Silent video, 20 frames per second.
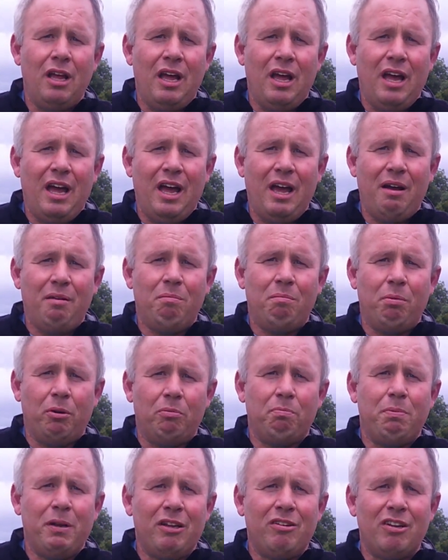
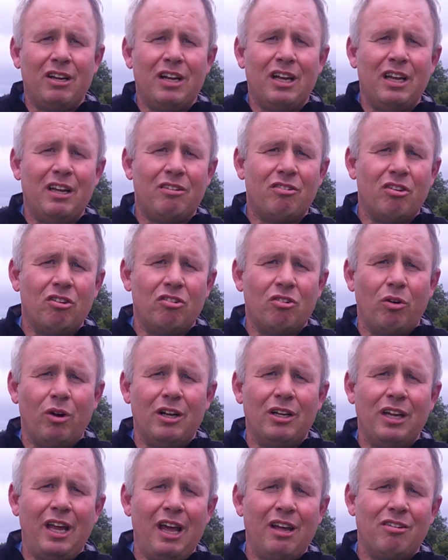But basically it's the soil
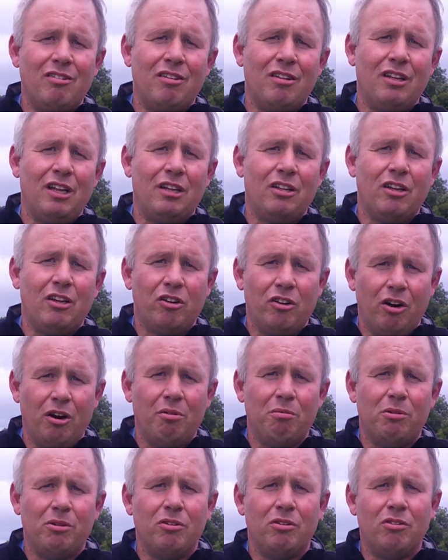testing that
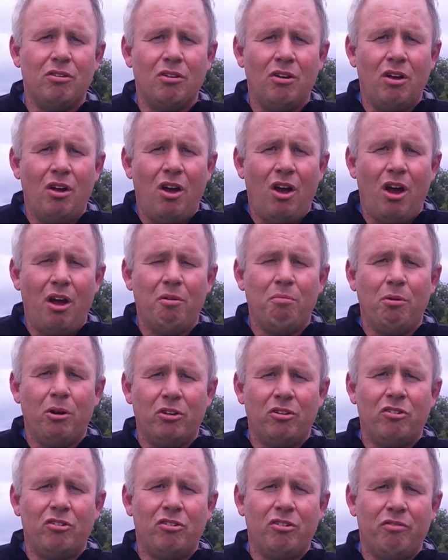determines how
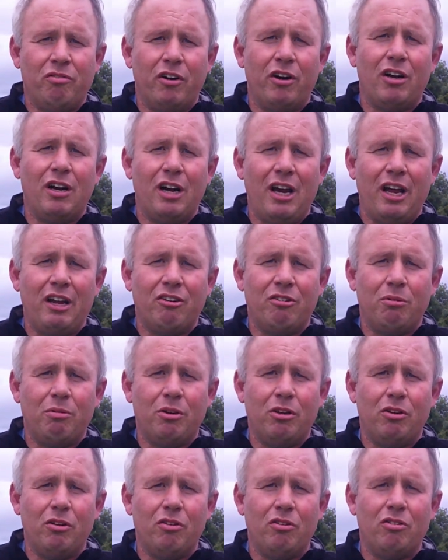much fertilizer we
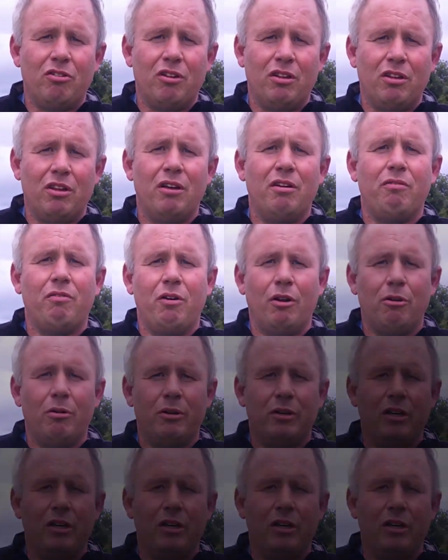use in the following